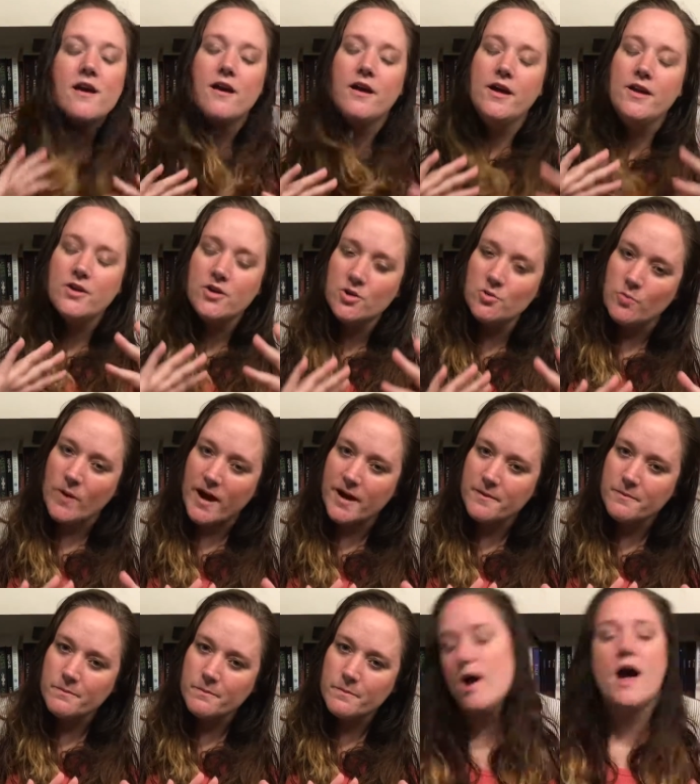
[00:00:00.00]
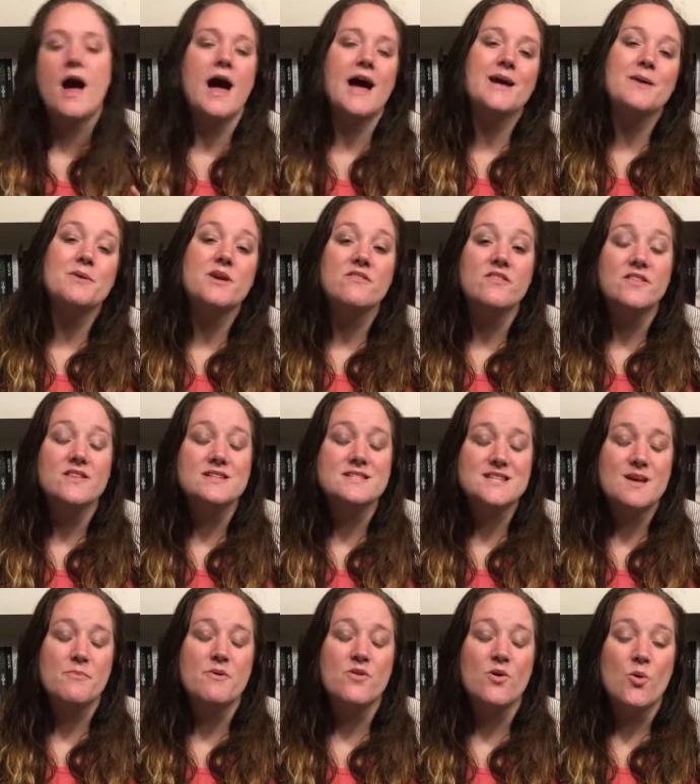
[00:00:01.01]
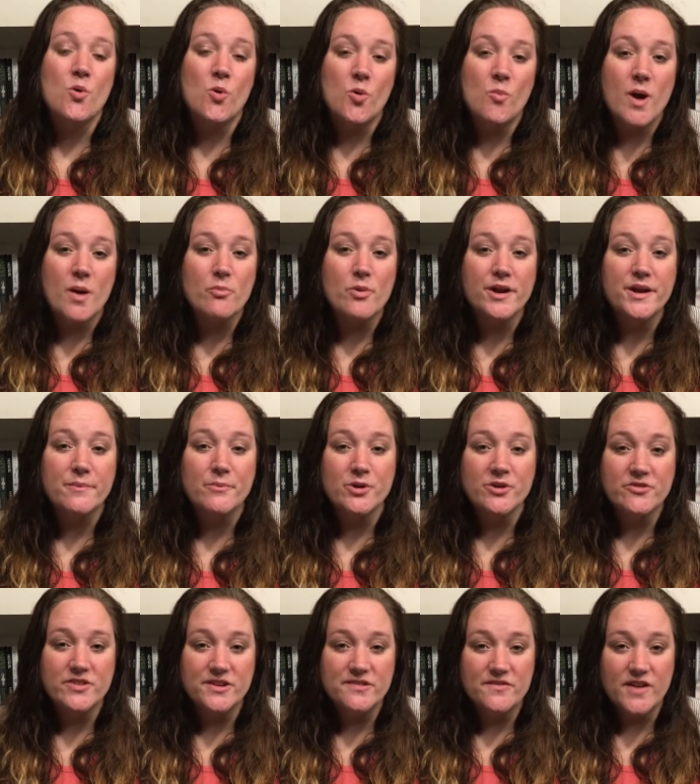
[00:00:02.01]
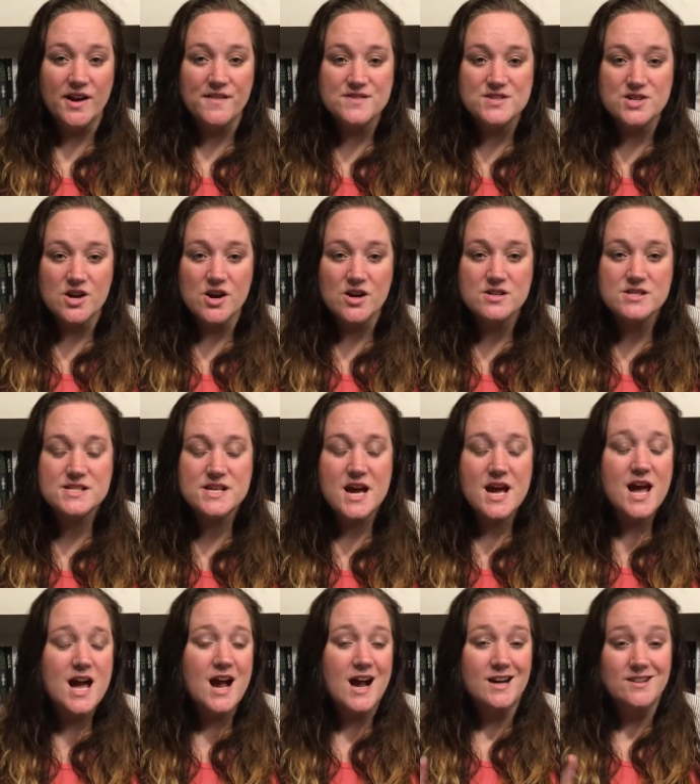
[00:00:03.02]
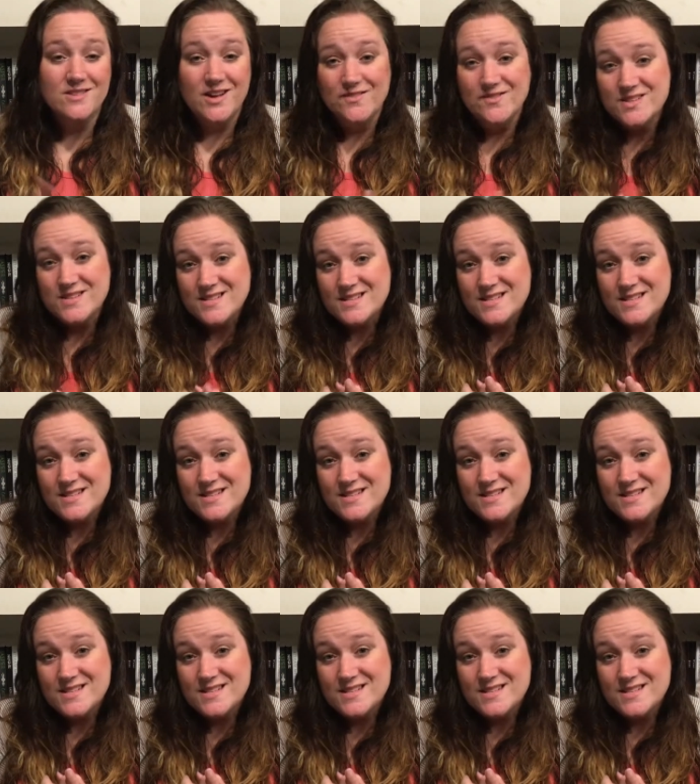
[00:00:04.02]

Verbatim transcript: in a good way. I am giving The Sum of the Whole by Brenda Murphy five stars. I loved the